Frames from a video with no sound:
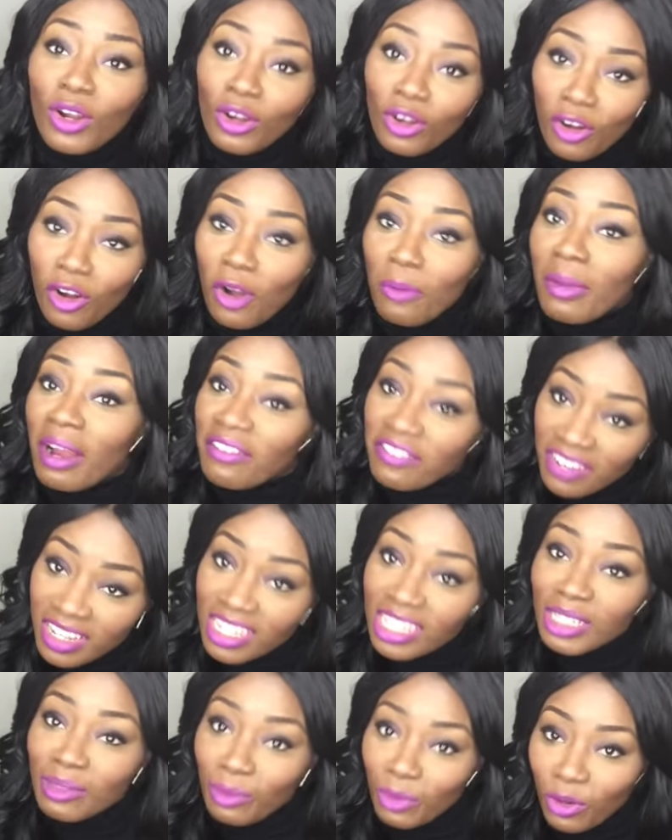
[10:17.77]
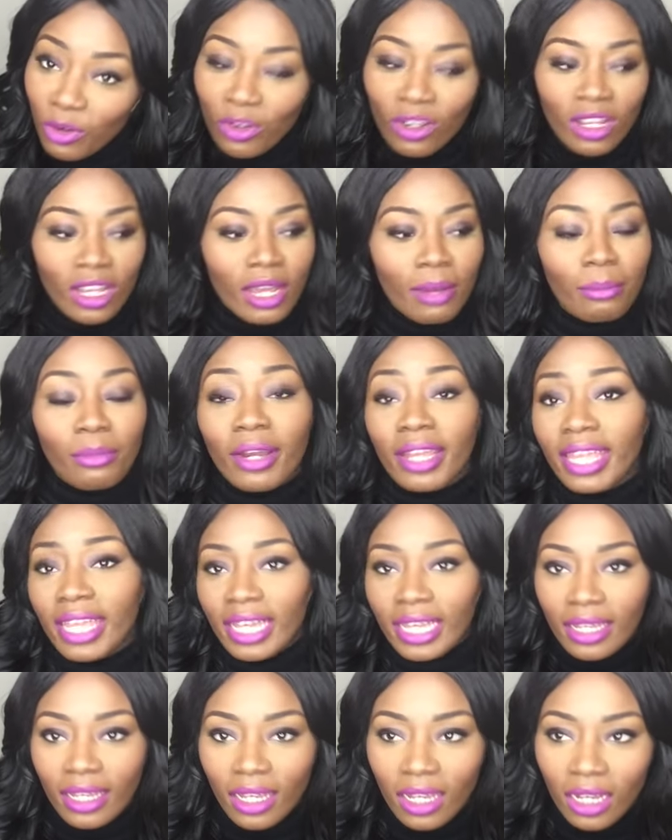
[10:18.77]
call my friends more. But
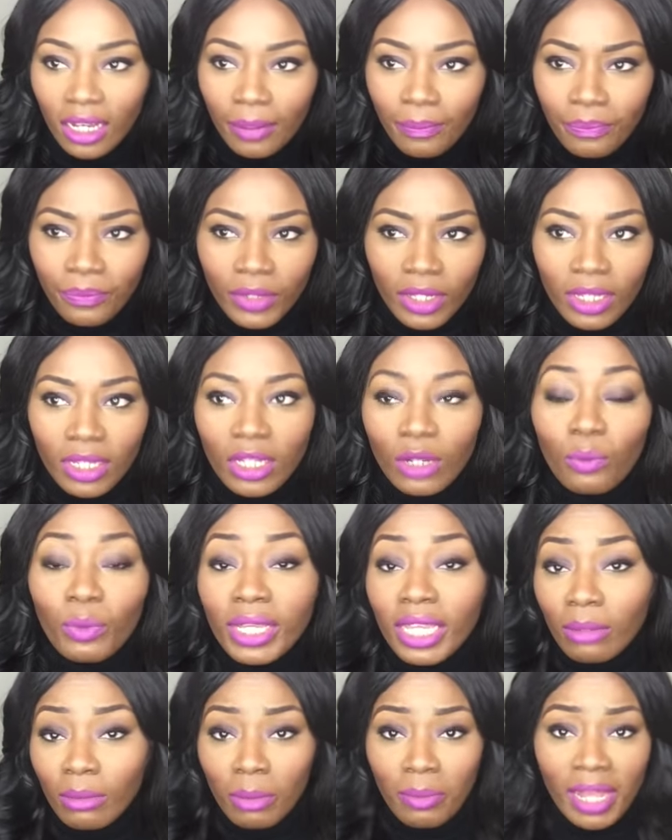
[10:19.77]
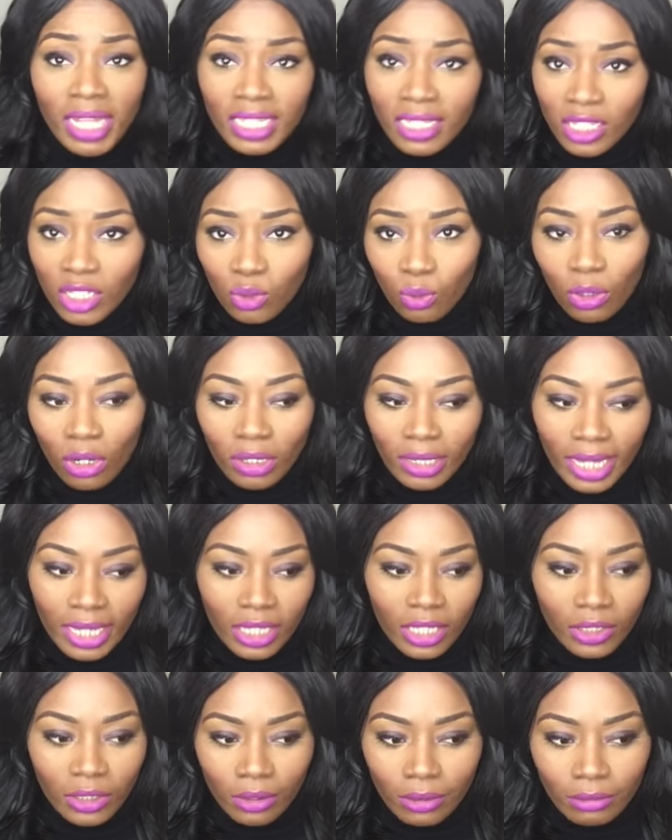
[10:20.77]
yeah, we can be better as well.
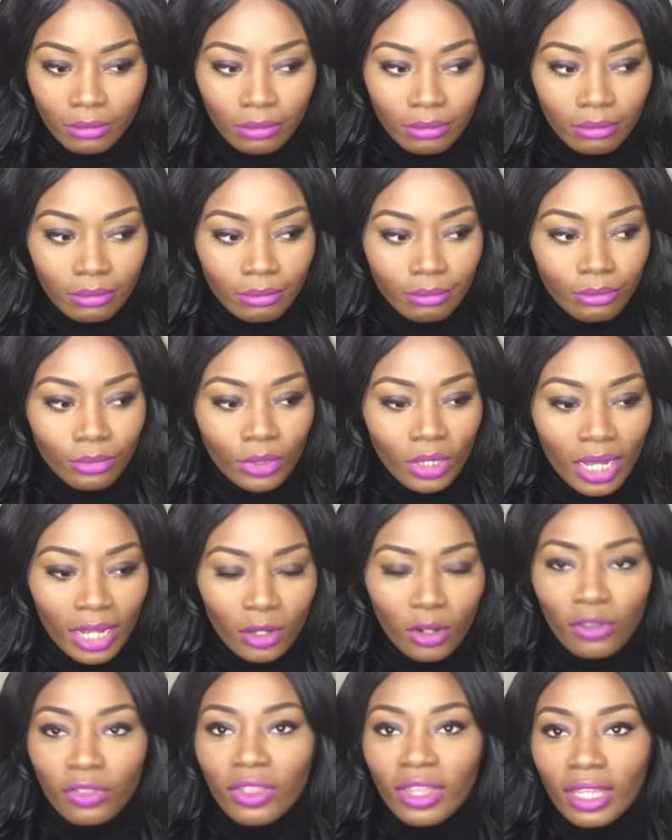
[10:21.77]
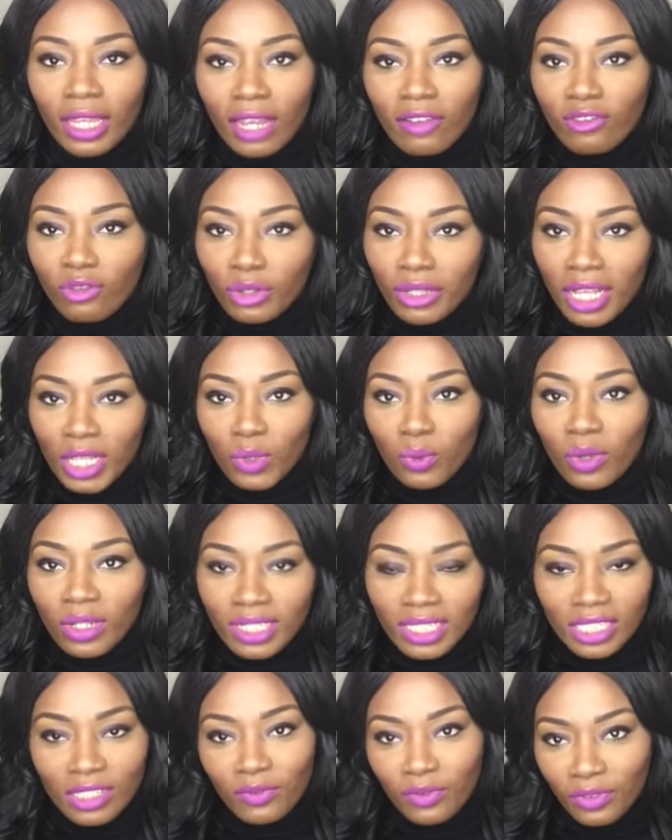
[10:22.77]
Like, you know, I don't think everyone that's
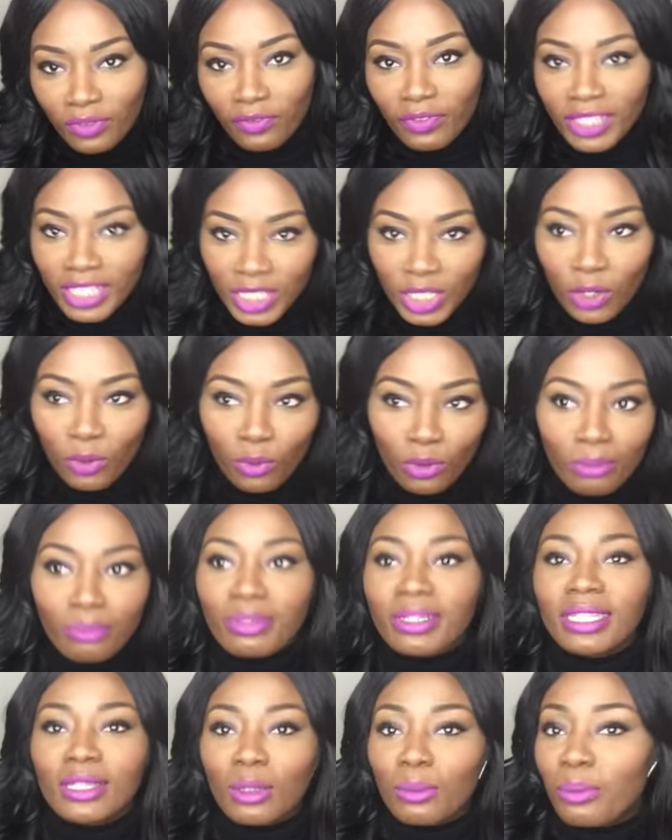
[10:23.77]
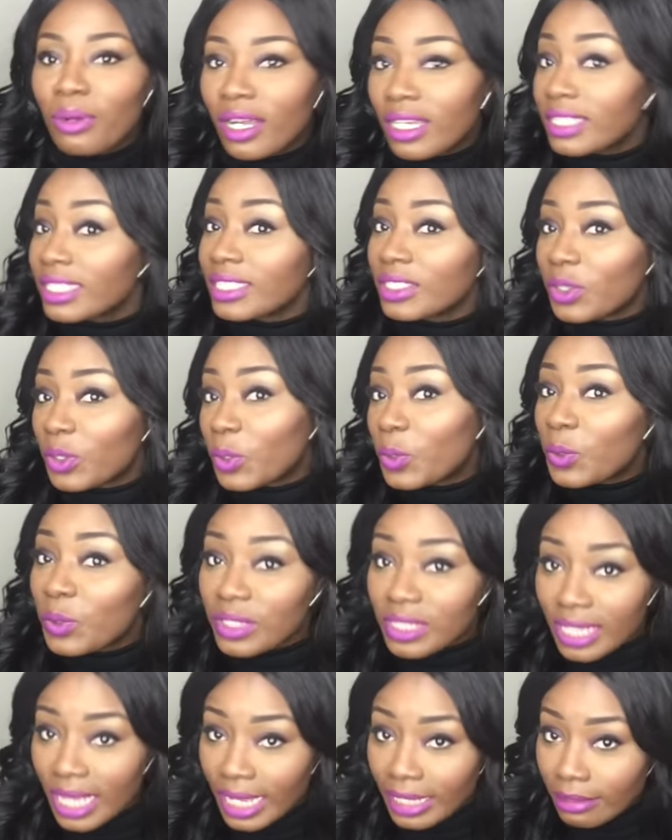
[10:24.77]
watching this video would be the person on the
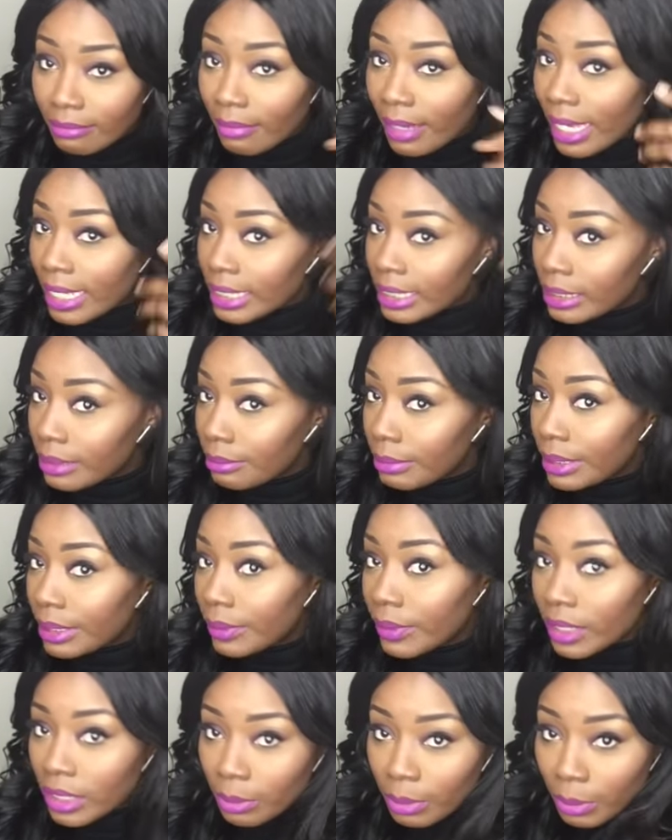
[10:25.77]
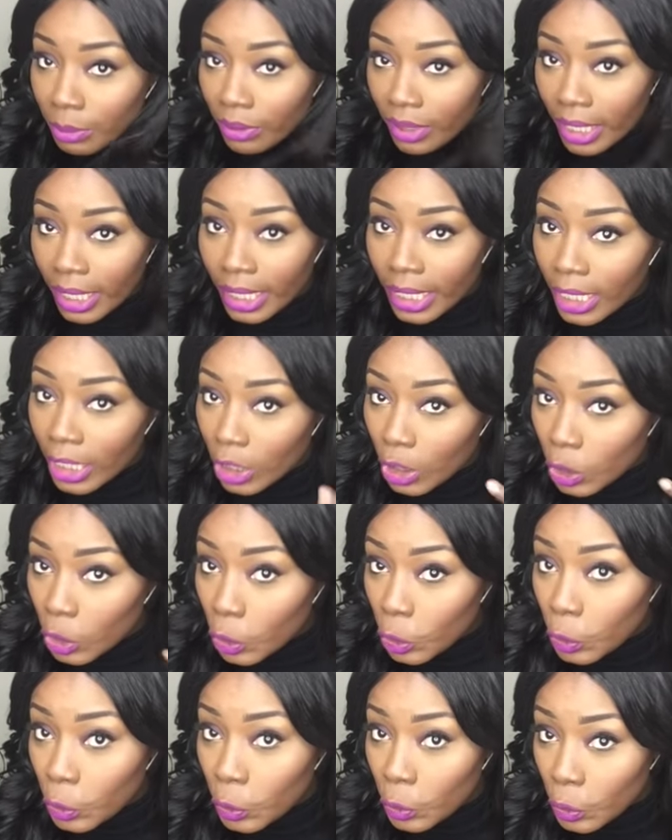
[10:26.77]
good side. You might actually be one of the people that
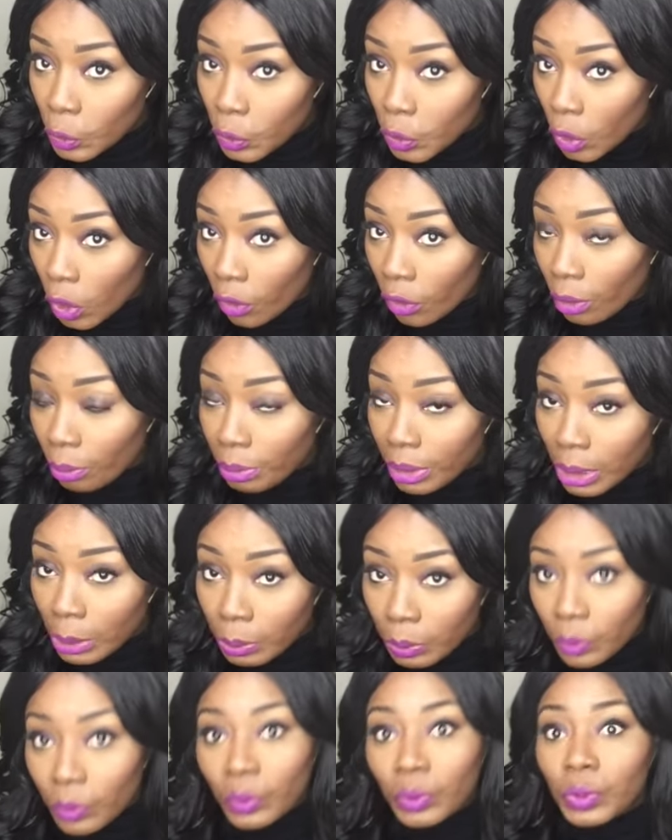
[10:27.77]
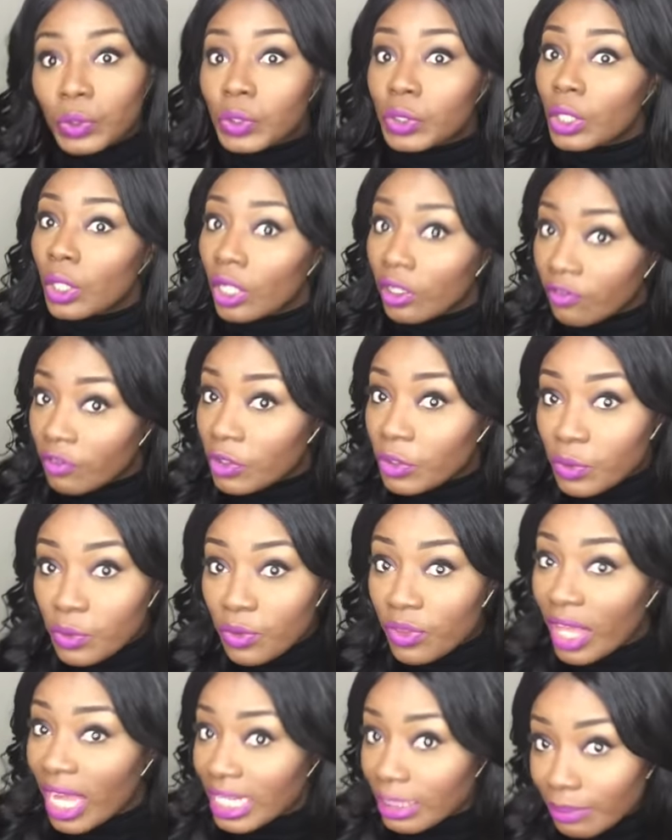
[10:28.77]
use other people. So if you
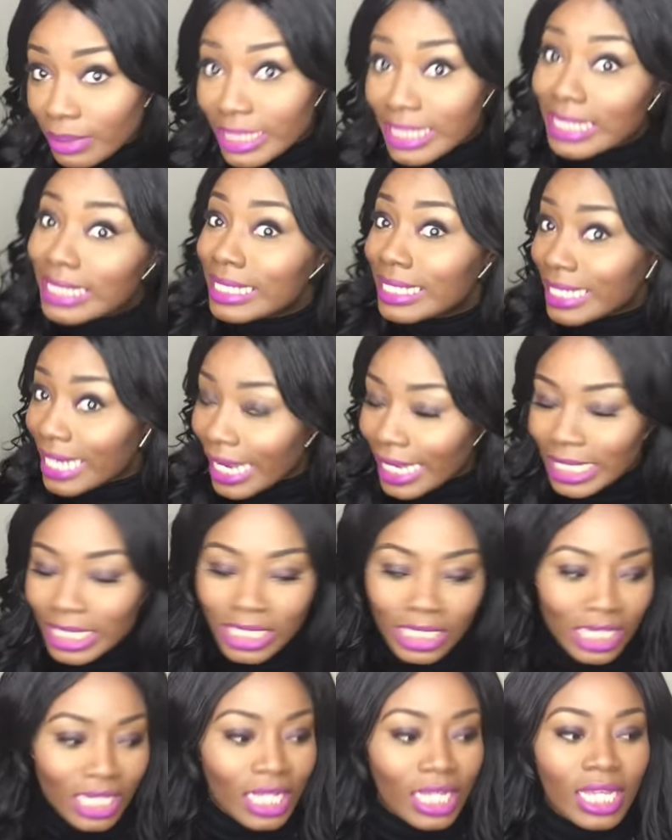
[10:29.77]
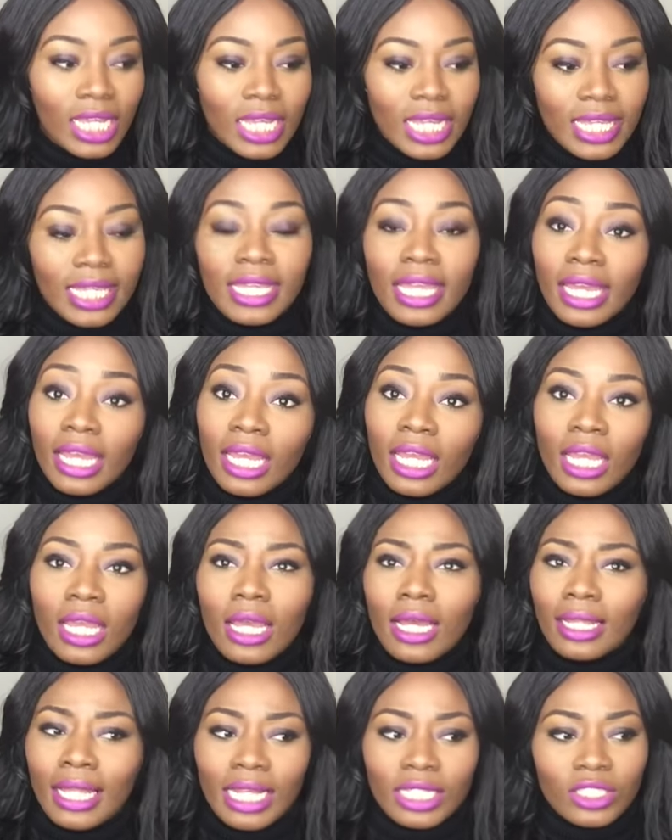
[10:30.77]
do that, please change. Yeah,
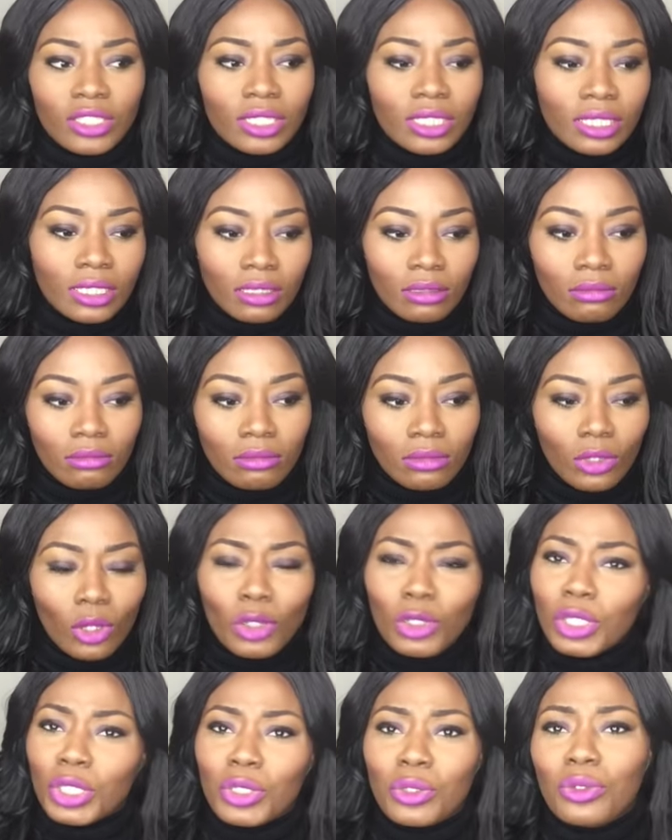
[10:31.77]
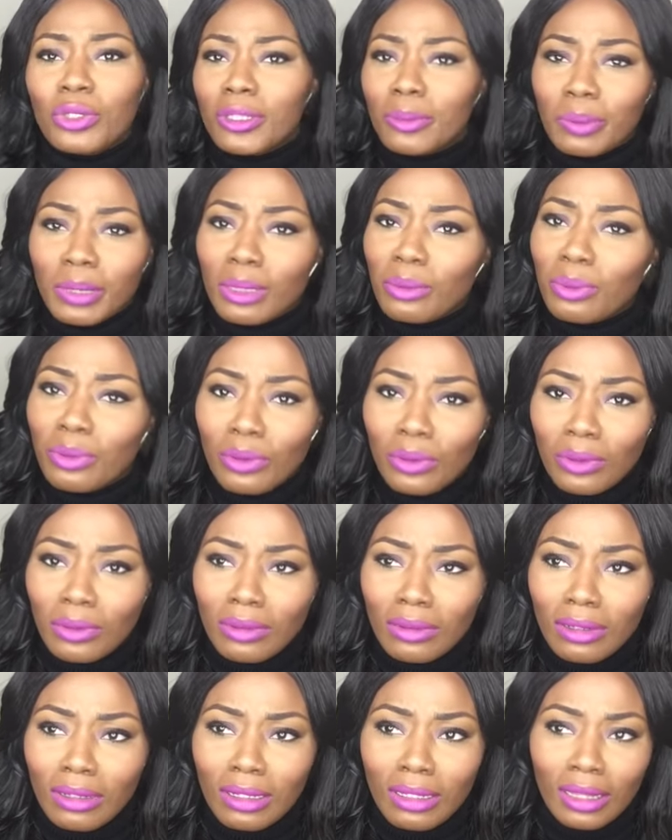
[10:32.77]
like, just don't use
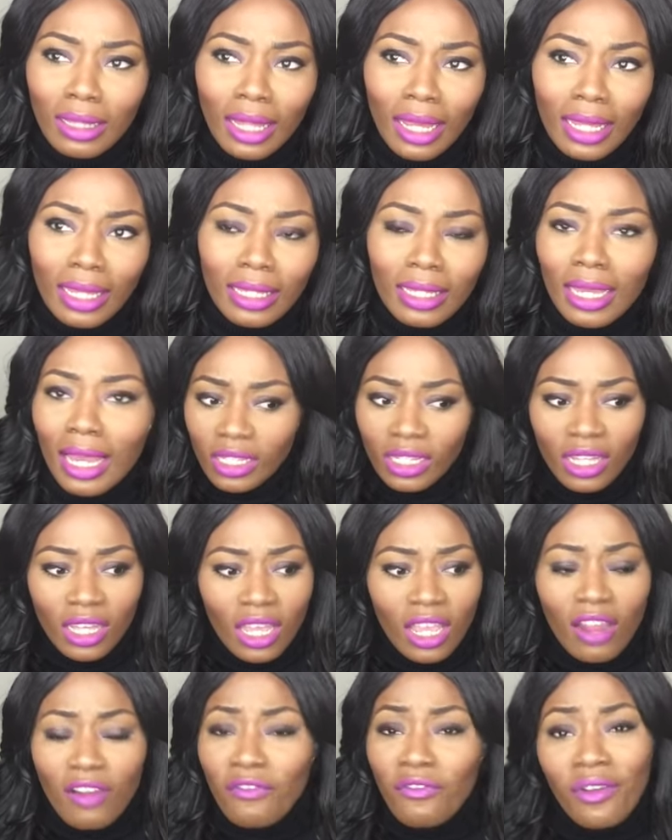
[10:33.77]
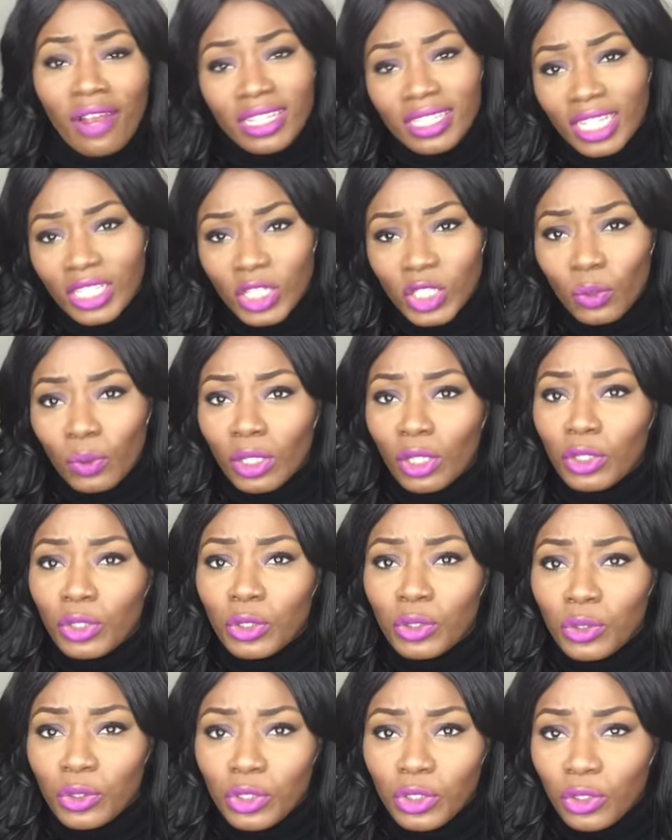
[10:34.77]
people, like friends that just want to
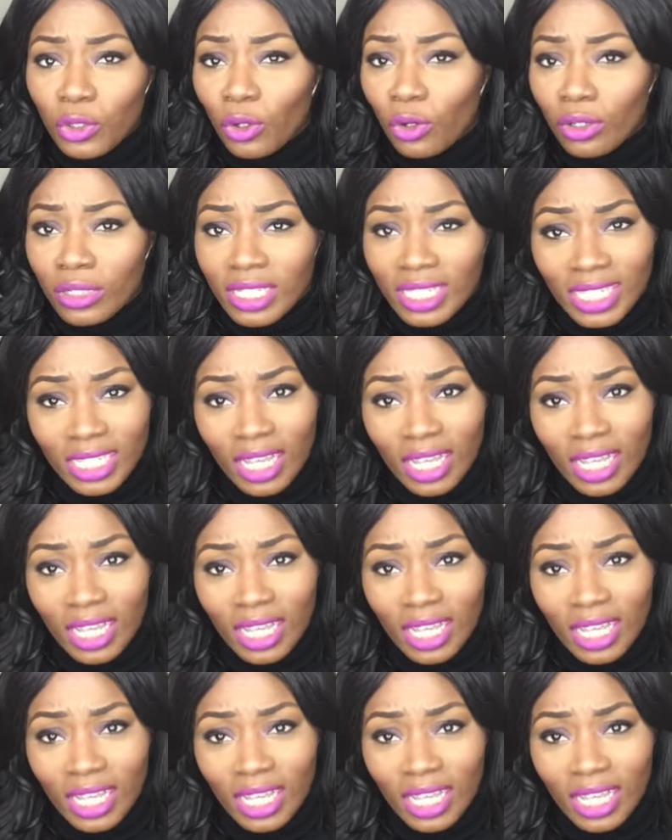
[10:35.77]
use your